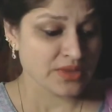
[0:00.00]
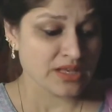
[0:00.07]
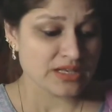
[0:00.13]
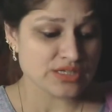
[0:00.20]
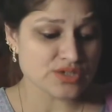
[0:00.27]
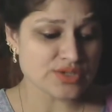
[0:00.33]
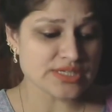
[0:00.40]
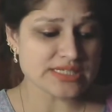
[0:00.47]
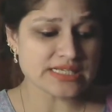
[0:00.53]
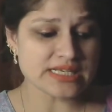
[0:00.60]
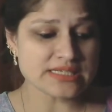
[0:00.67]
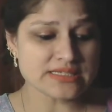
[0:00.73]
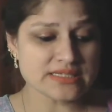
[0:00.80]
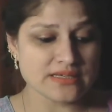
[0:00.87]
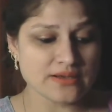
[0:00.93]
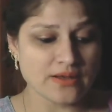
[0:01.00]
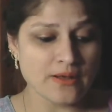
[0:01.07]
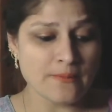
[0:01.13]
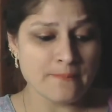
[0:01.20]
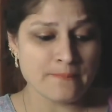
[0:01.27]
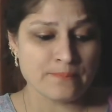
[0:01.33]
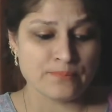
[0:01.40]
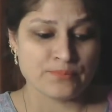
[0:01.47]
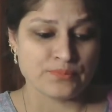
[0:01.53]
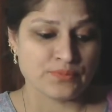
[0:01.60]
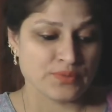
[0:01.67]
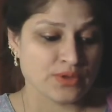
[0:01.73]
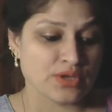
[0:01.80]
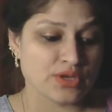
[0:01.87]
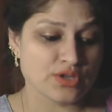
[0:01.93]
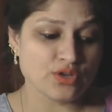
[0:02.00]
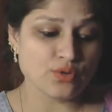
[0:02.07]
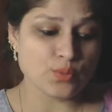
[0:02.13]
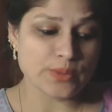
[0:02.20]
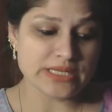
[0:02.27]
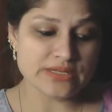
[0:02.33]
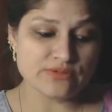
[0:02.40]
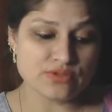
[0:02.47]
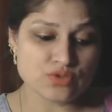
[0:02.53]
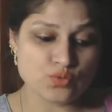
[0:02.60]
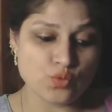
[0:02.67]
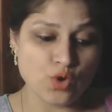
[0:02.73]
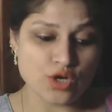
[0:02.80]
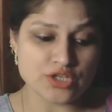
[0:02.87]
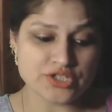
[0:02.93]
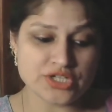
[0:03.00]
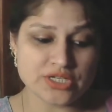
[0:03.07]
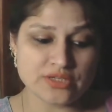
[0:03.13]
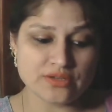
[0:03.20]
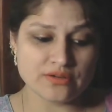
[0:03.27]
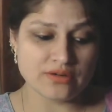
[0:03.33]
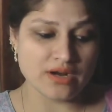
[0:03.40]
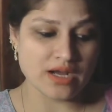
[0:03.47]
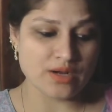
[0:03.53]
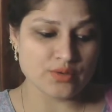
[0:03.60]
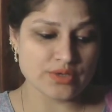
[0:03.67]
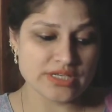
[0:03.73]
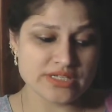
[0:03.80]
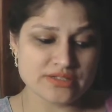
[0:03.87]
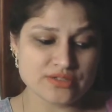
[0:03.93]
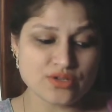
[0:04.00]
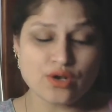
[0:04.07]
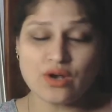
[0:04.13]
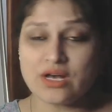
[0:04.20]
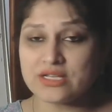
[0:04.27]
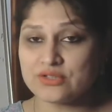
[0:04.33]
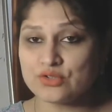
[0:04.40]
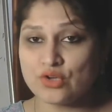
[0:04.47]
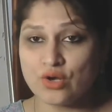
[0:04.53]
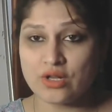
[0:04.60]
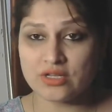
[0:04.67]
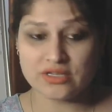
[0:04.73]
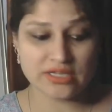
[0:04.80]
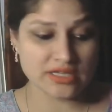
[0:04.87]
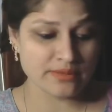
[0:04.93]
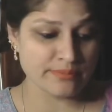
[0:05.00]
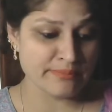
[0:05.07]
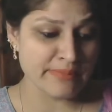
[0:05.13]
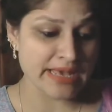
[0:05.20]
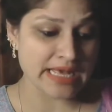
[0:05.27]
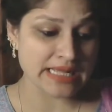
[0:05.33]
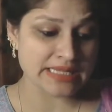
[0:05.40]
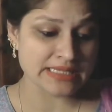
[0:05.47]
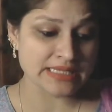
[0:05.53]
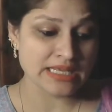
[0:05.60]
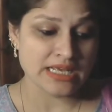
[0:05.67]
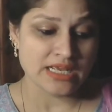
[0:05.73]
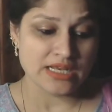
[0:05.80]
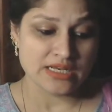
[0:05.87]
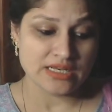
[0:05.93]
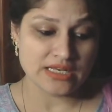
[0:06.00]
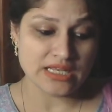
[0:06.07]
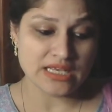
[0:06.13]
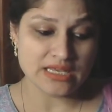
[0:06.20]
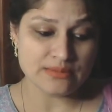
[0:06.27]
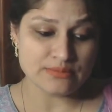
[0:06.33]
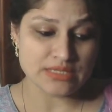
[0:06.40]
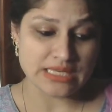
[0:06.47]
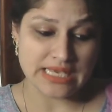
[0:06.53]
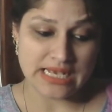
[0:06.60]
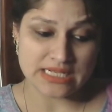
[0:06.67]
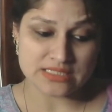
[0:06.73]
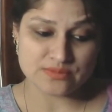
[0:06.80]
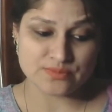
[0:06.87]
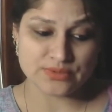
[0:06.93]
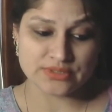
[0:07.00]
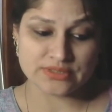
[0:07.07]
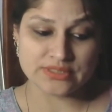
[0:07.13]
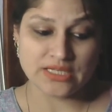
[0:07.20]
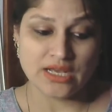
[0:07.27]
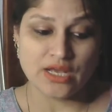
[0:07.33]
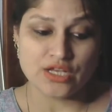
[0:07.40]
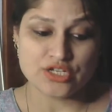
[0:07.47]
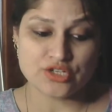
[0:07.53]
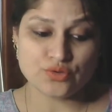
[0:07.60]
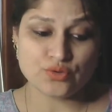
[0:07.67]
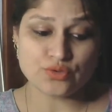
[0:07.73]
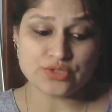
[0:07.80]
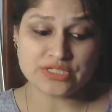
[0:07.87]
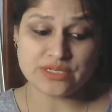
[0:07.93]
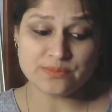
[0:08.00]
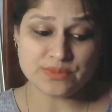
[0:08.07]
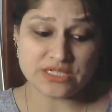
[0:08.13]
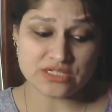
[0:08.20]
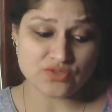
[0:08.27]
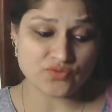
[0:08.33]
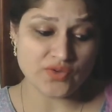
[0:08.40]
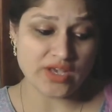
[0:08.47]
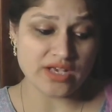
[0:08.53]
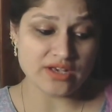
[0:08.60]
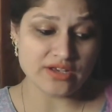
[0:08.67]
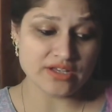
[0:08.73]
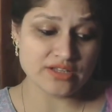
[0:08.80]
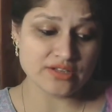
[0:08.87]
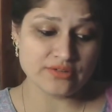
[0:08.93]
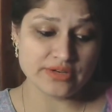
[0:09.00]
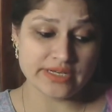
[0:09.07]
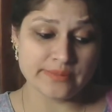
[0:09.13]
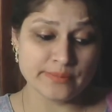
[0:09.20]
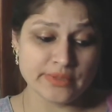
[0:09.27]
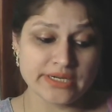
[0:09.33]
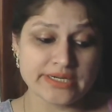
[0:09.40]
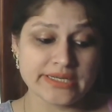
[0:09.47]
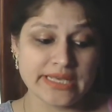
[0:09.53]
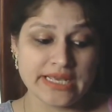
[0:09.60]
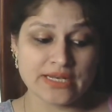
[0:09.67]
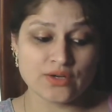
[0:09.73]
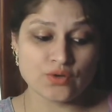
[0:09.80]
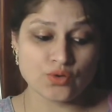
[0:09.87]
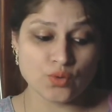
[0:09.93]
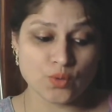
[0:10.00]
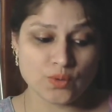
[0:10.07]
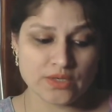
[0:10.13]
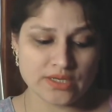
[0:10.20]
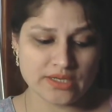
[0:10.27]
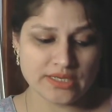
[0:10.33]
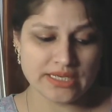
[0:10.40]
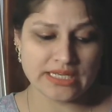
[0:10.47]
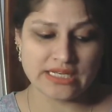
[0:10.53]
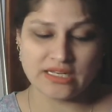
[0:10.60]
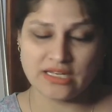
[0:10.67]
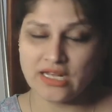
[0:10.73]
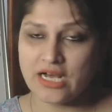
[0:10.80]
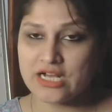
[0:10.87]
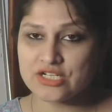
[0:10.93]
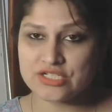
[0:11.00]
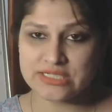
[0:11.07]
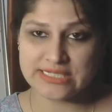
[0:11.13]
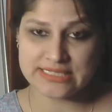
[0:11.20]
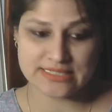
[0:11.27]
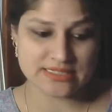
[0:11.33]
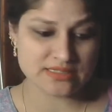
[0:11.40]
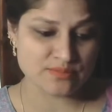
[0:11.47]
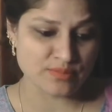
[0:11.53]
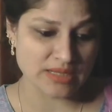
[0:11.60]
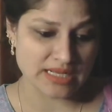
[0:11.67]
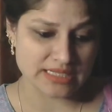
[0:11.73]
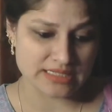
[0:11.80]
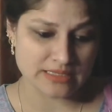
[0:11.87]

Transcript: So he says here, you know, when he was watching the crowd, he saw a tall, thin man named Gaspard, to who dipped his finger in the red mud and wrote in large letters blood